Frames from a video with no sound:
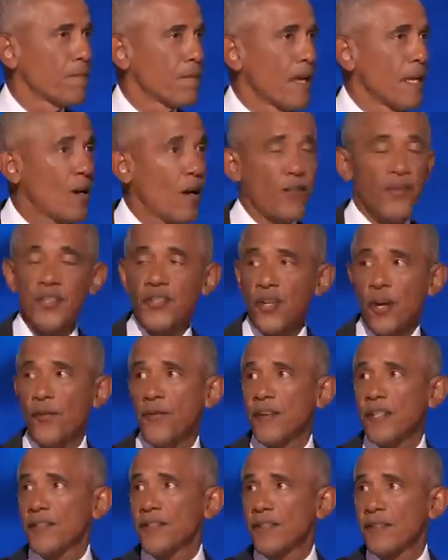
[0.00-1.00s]
And on the
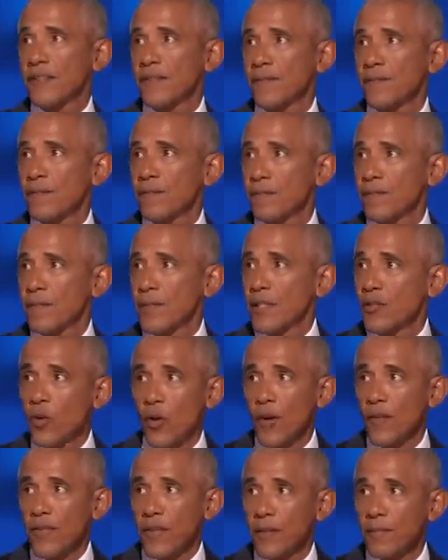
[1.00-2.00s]
surface, the
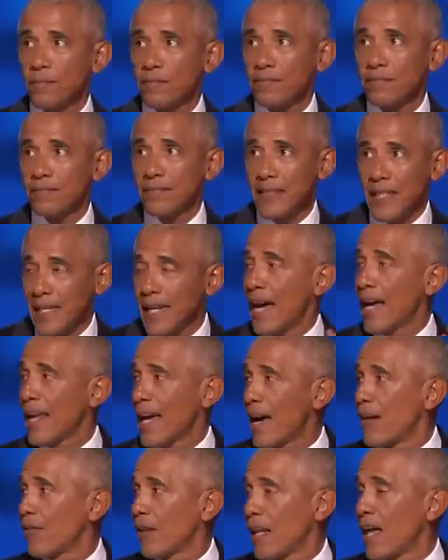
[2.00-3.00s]
two of them did not
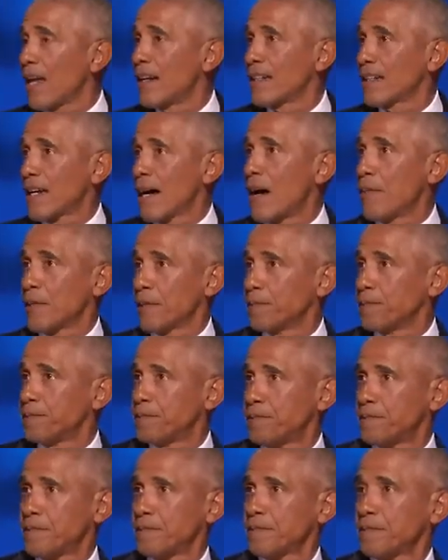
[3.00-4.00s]
have a lot in common.
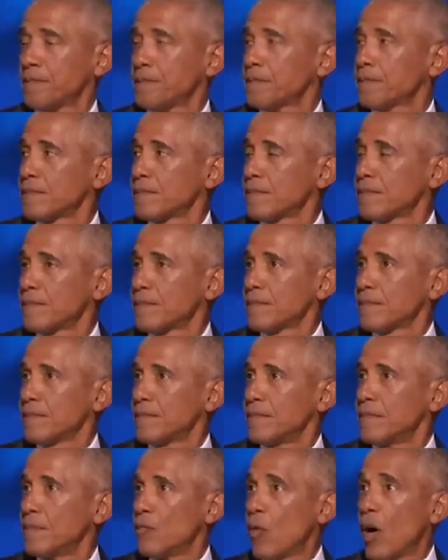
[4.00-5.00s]

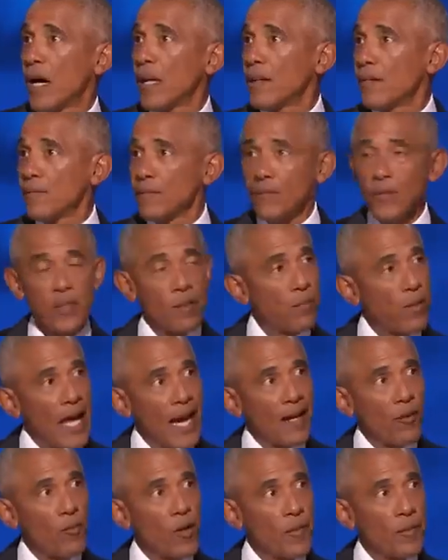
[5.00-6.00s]
One was a
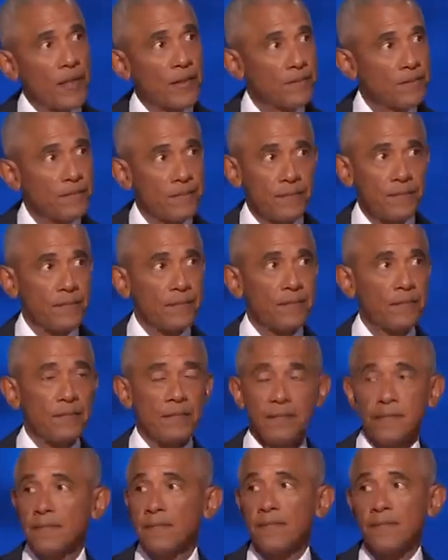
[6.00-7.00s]
black woman
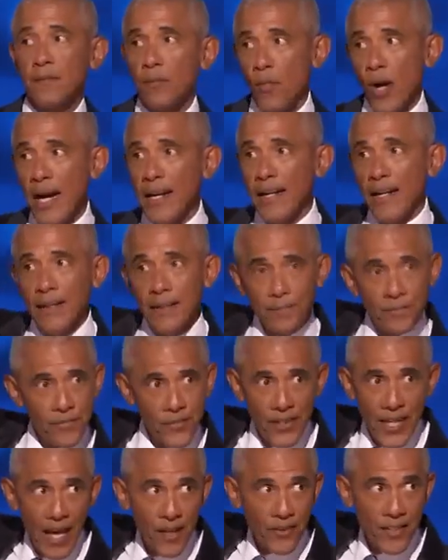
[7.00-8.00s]
from right here,
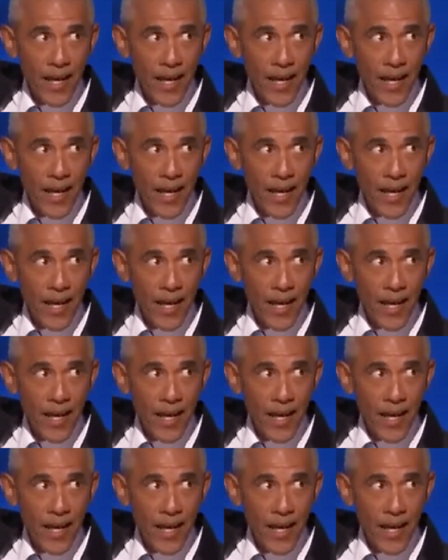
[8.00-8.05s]
south